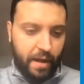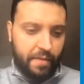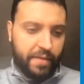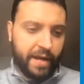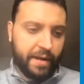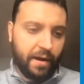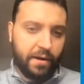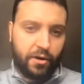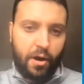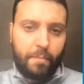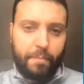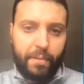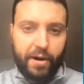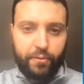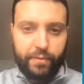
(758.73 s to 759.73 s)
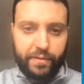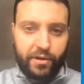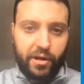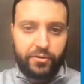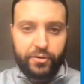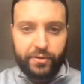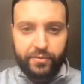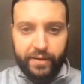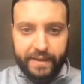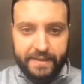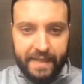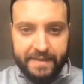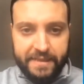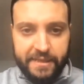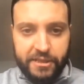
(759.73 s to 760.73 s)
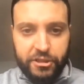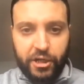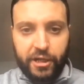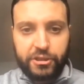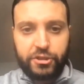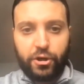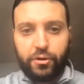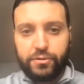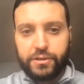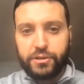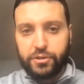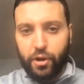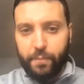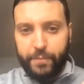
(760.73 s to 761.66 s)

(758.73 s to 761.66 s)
They are on par with contract rates, as this chart shows.